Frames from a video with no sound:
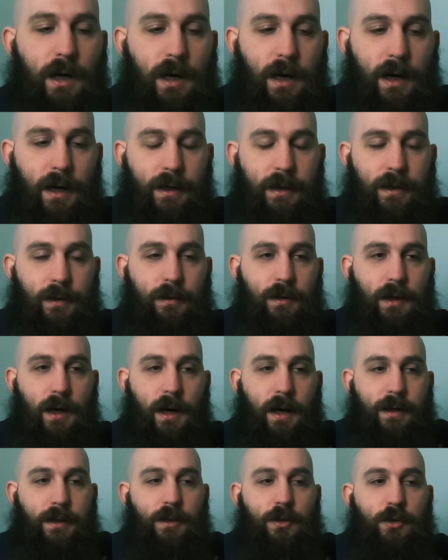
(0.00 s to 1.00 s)
I
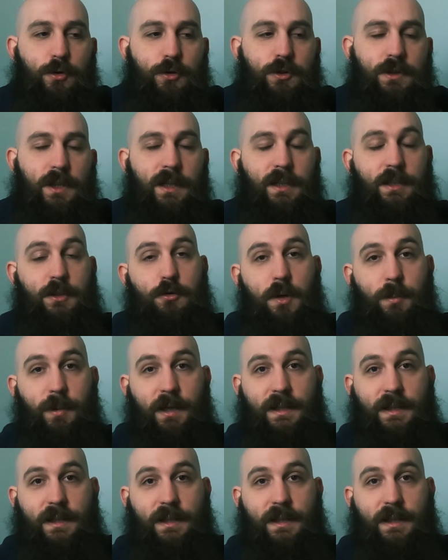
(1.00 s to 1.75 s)
used an extreme